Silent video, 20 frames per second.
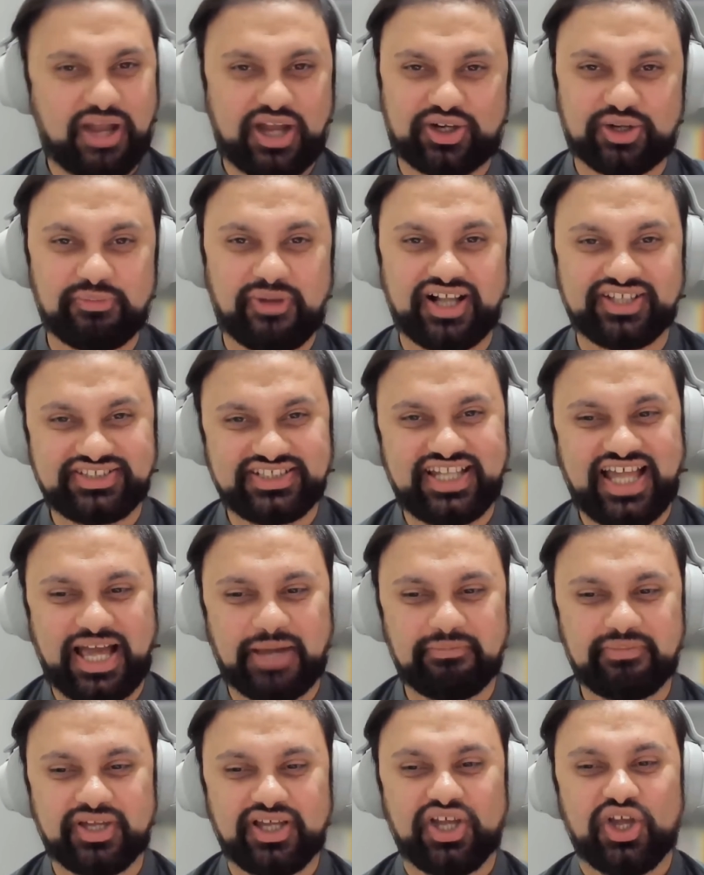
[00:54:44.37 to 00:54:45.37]
microbiology
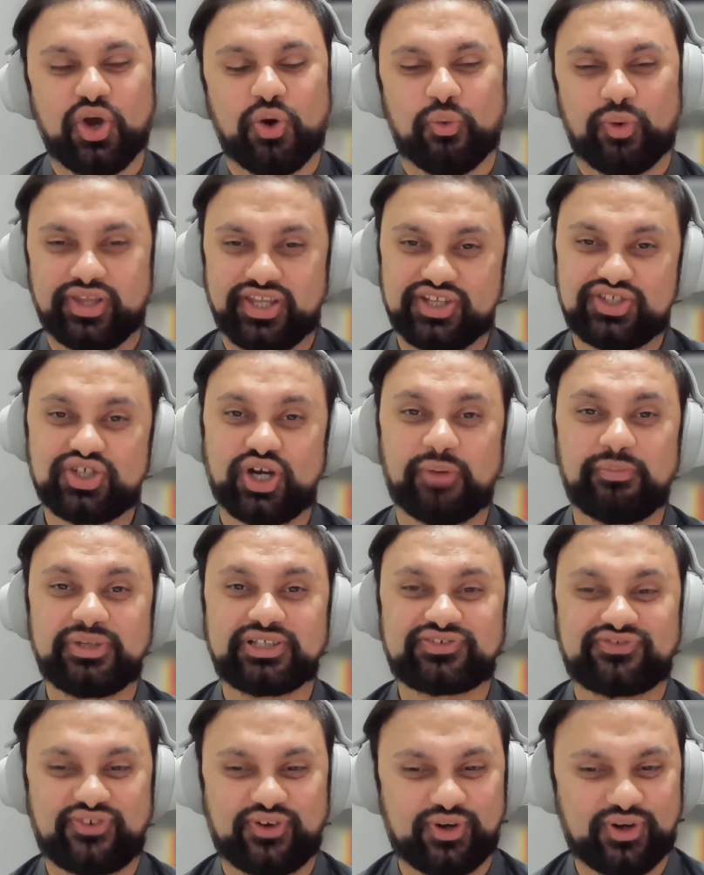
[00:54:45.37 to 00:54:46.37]
lab when the job
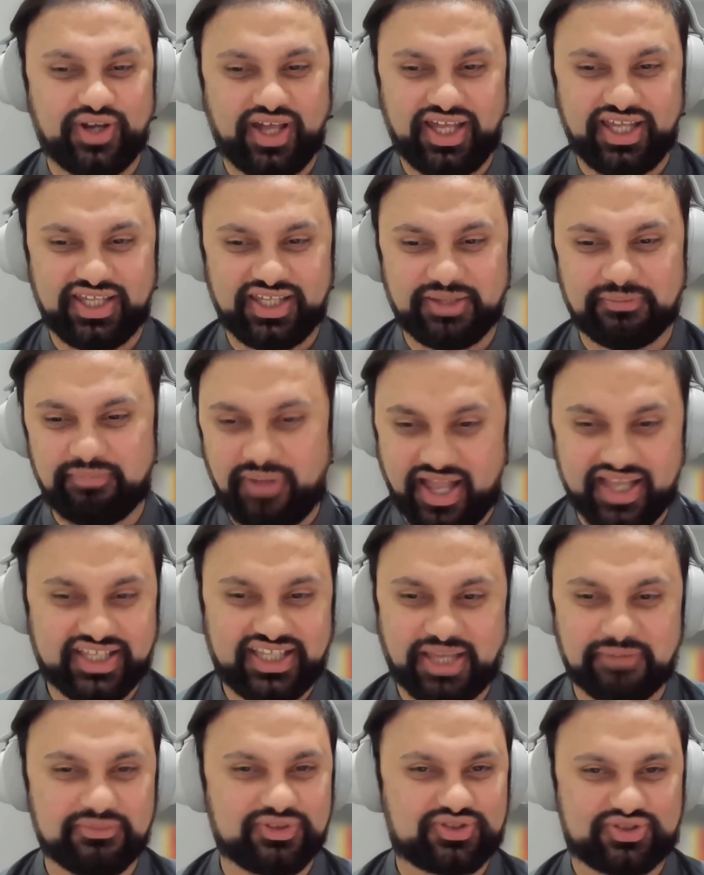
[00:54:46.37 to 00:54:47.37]
is for a
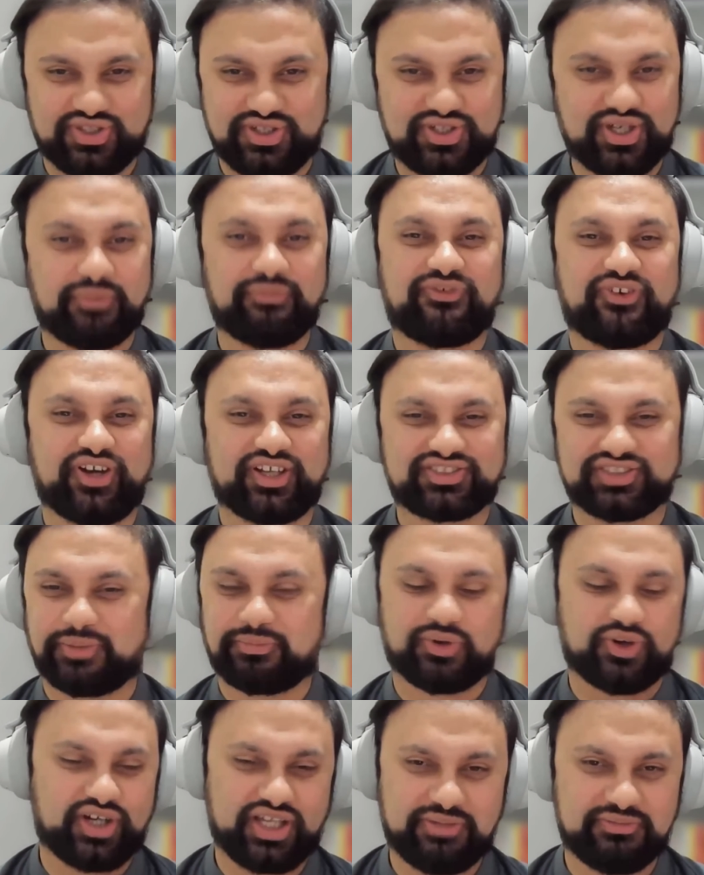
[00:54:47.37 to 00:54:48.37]
biochemistry job, for
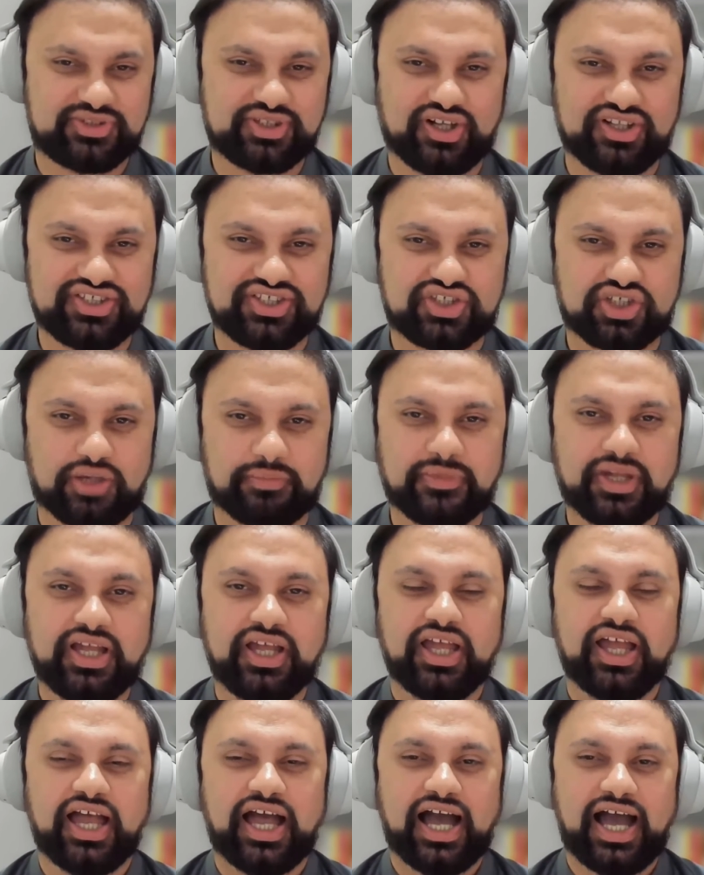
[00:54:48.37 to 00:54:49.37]
example, or a hematology job.
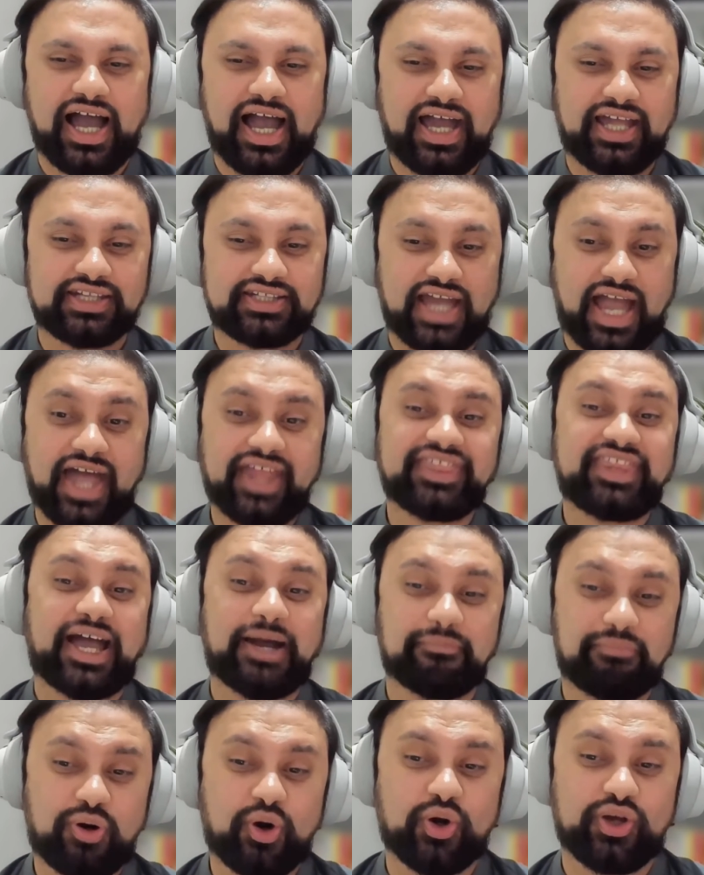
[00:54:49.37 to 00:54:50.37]
And at
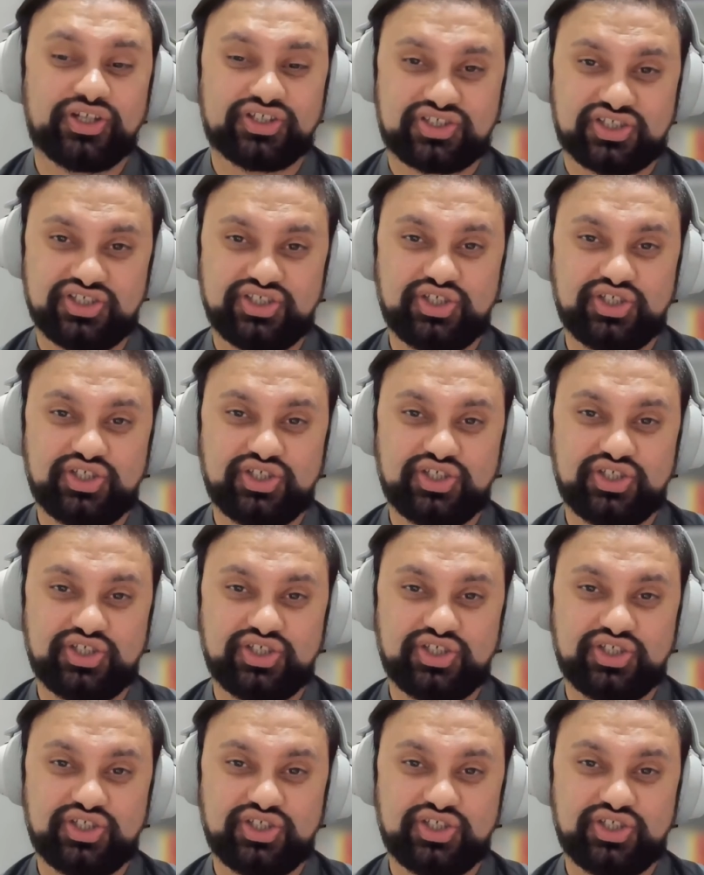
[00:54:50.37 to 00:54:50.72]
that point,